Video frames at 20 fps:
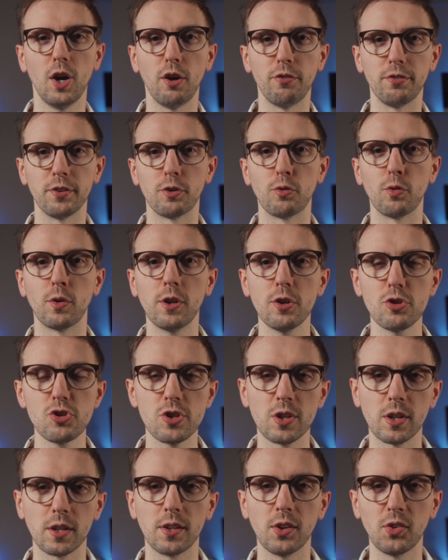of a
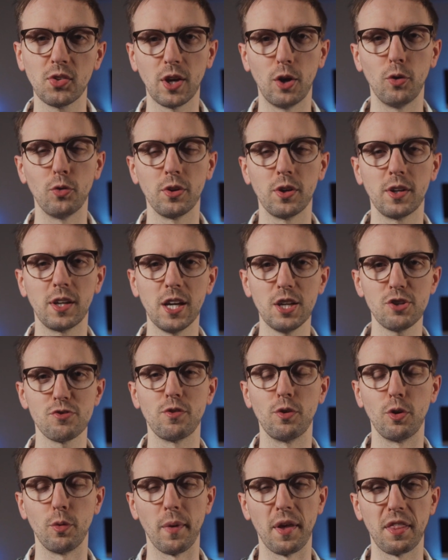traditional discounted cash
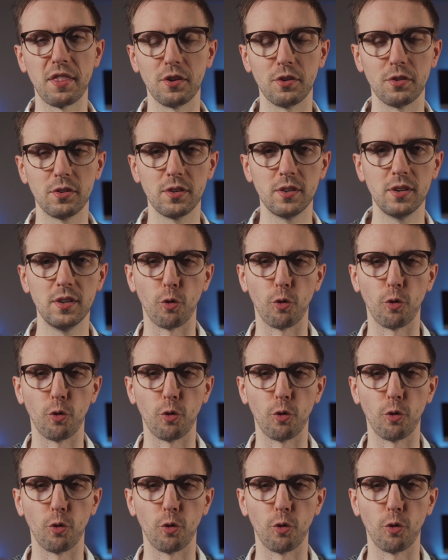flow method.